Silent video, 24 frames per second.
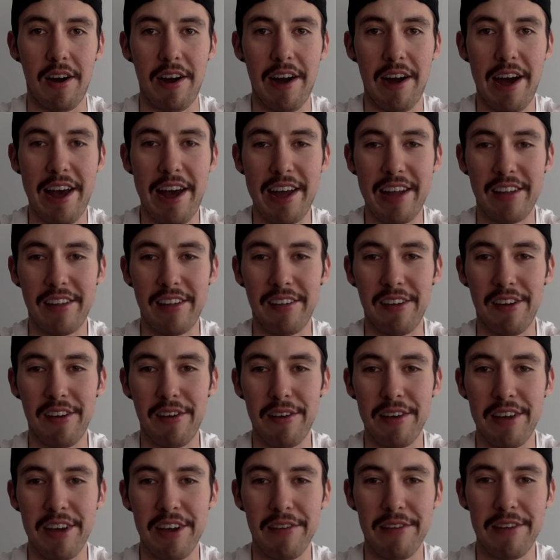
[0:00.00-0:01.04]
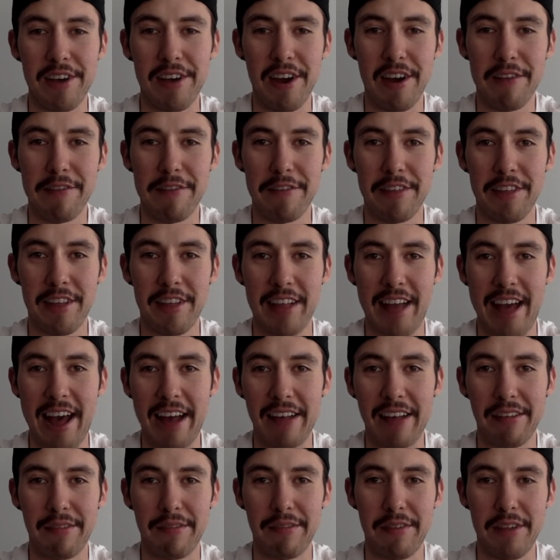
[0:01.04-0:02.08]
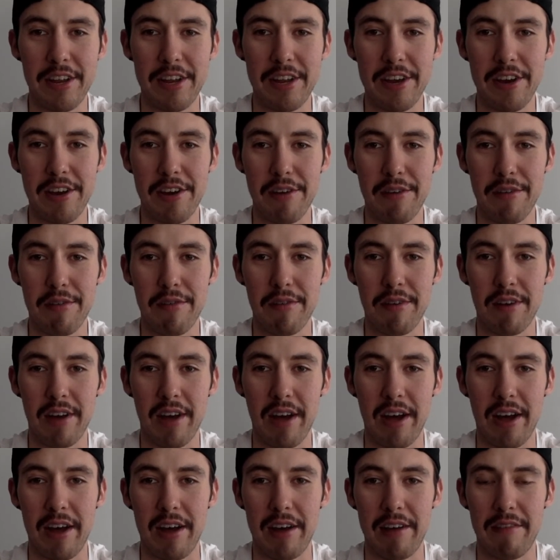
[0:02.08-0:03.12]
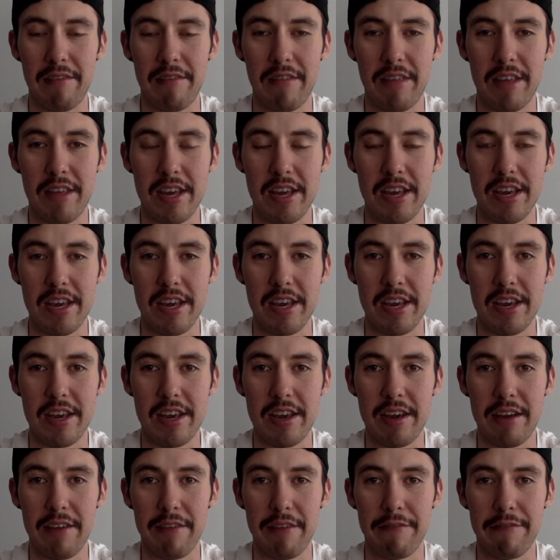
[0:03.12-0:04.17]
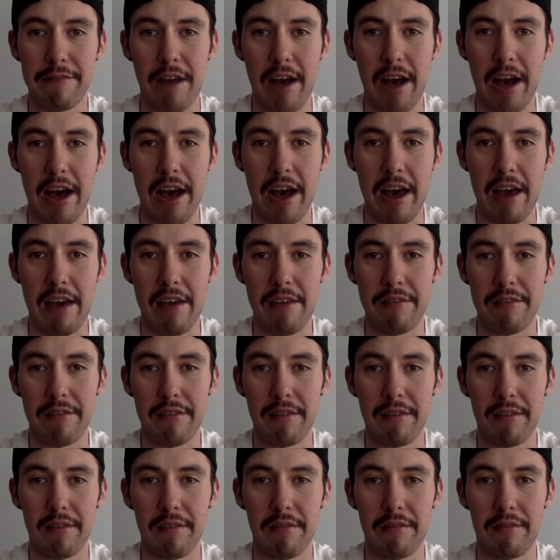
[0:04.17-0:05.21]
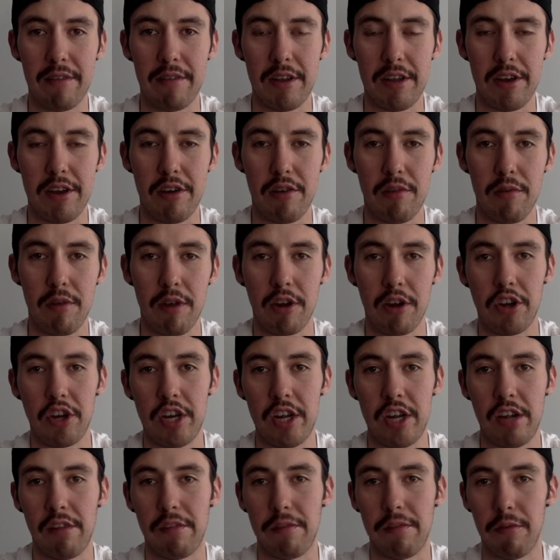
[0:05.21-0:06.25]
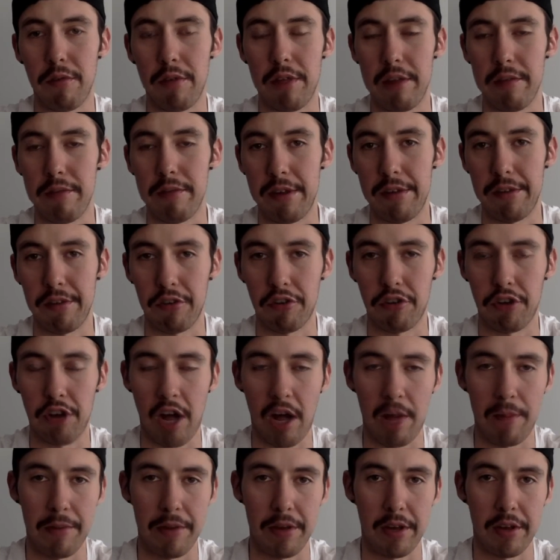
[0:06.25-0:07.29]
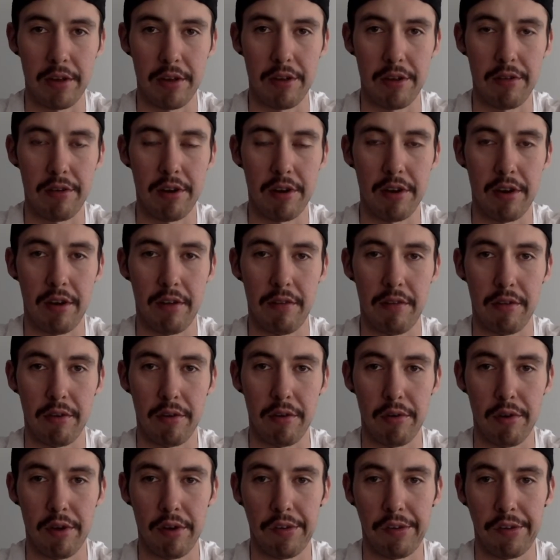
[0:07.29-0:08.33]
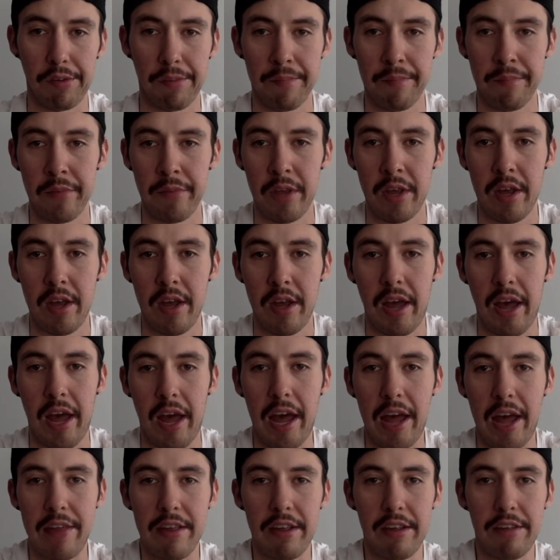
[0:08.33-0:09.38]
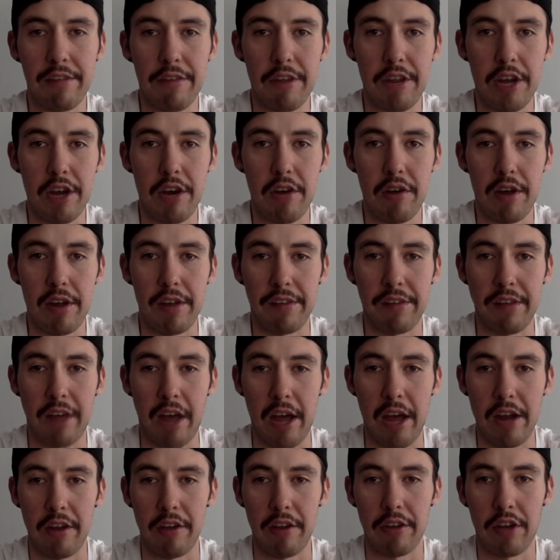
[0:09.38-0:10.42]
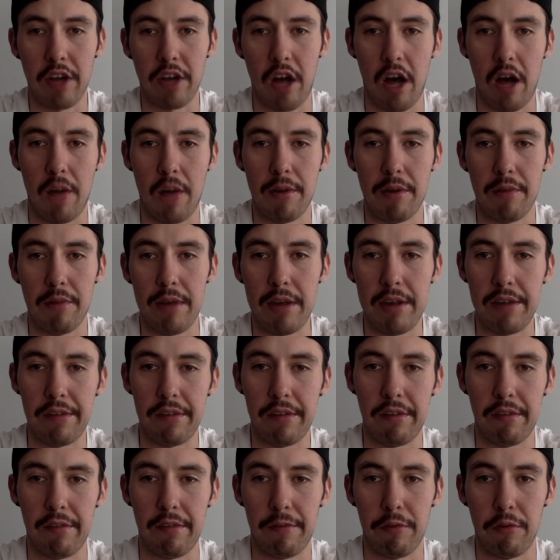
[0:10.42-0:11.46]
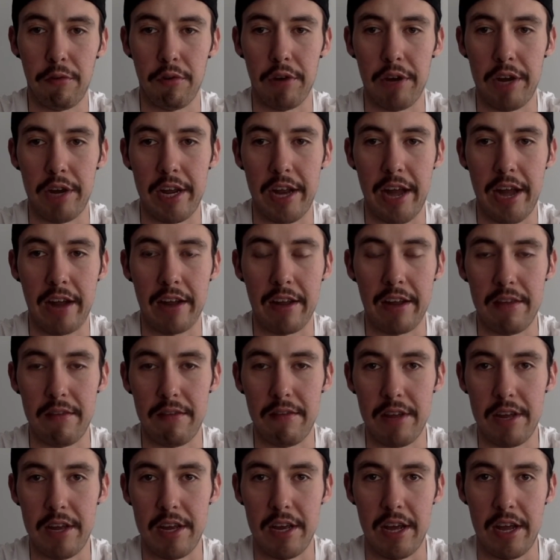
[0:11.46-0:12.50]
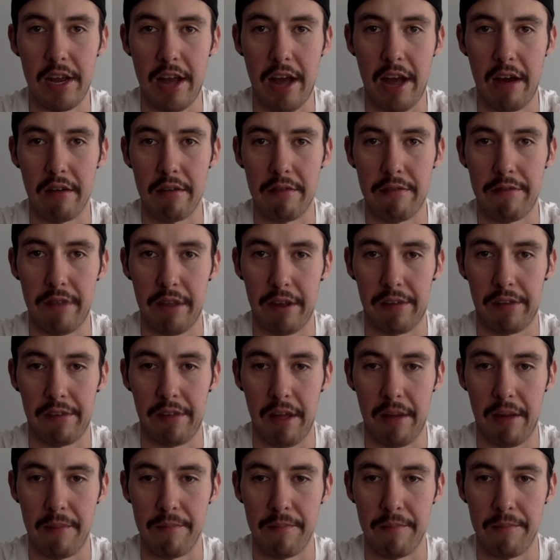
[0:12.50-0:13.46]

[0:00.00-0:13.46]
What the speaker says: right, so here we are for the last video of the 5 video worksheets for the research topic unit of the course. And this video is titled Common Reasons for Inactivity and How to Fix Them.